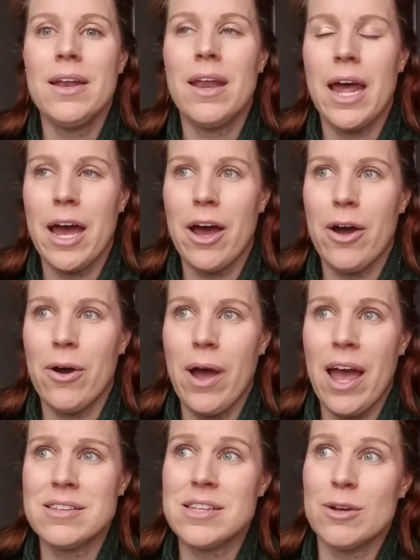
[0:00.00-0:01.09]
Now,
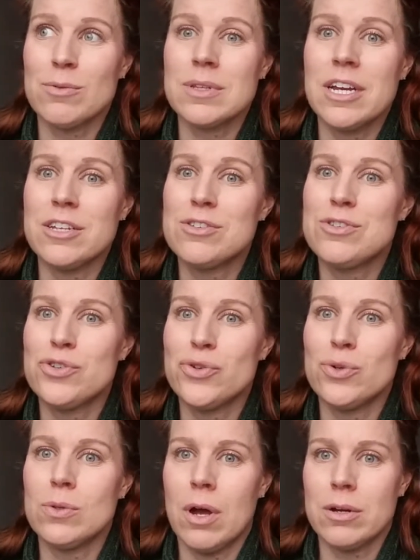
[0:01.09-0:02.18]
as that relates
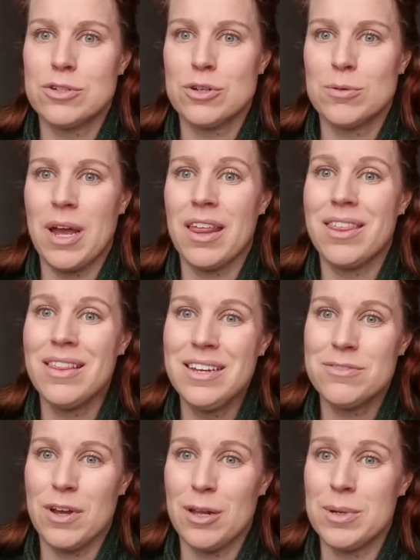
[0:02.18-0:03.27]
to long-term athlete
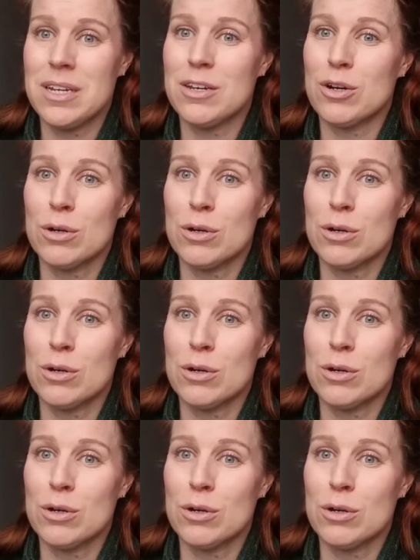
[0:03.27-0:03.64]
development,